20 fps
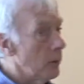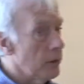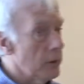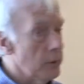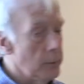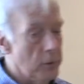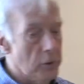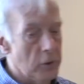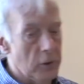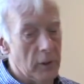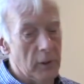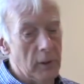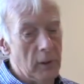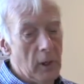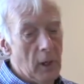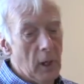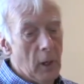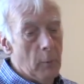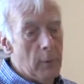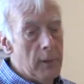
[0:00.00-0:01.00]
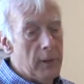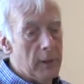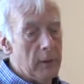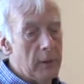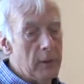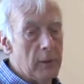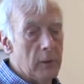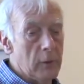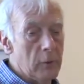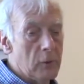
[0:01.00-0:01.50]
distribution, we
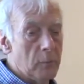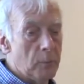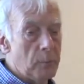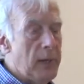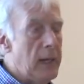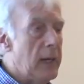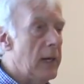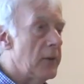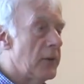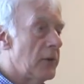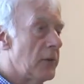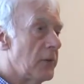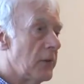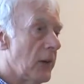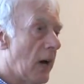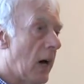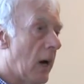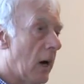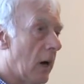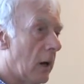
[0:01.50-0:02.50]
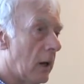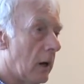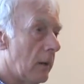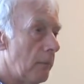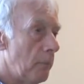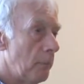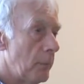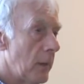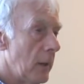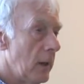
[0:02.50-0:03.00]
can use Pearson's R.
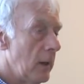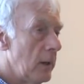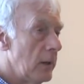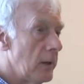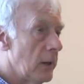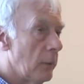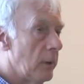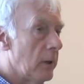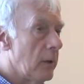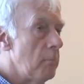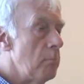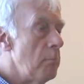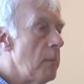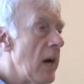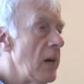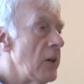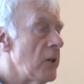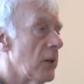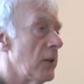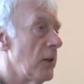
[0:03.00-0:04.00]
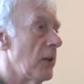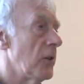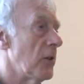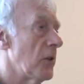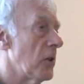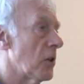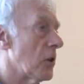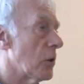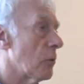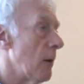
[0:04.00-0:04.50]
So we can measure the
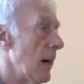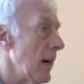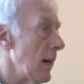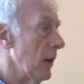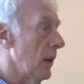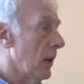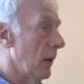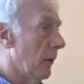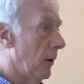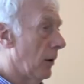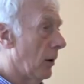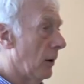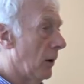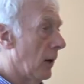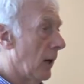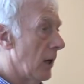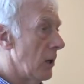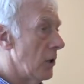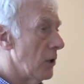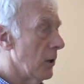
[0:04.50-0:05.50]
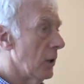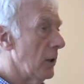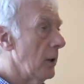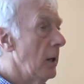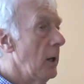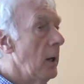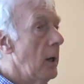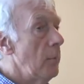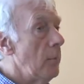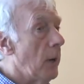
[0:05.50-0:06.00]
strength of a correlation
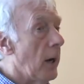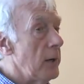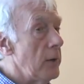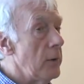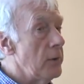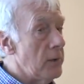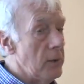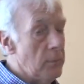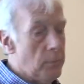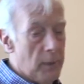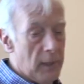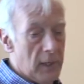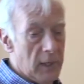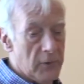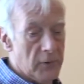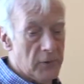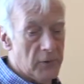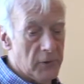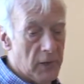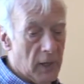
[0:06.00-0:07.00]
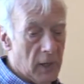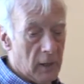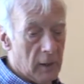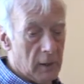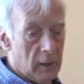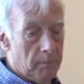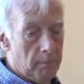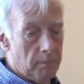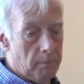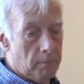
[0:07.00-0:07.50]
by using Pearson's R.